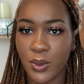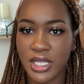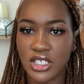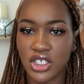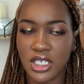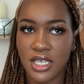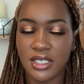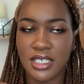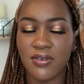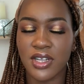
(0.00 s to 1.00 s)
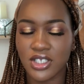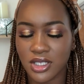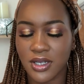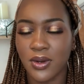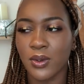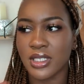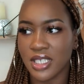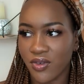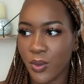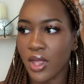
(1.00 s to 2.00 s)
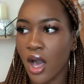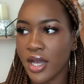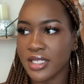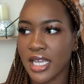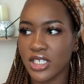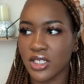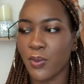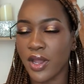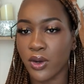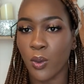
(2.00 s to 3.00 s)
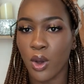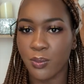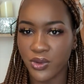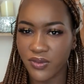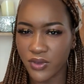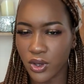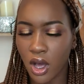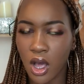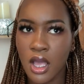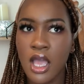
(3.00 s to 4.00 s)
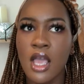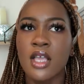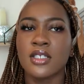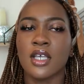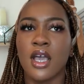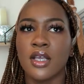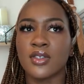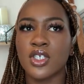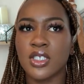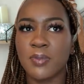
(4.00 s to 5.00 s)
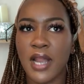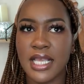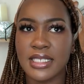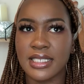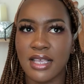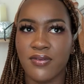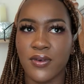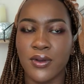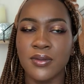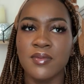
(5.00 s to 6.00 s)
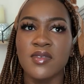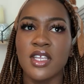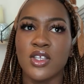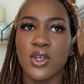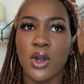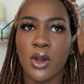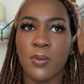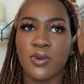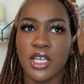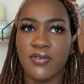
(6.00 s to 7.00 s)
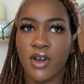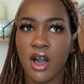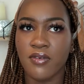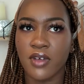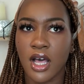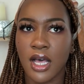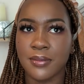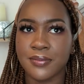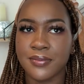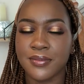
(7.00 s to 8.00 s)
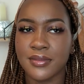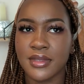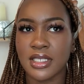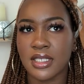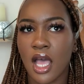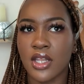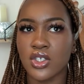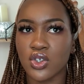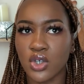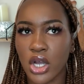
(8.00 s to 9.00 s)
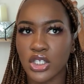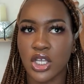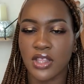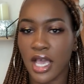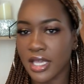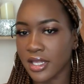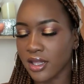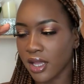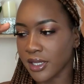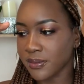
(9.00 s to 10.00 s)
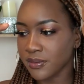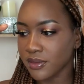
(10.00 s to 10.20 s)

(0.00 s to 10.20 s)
with civil engineering or civil with architecture, depending on what brief you got. So just plain civil, you got a brief of designer structure that can like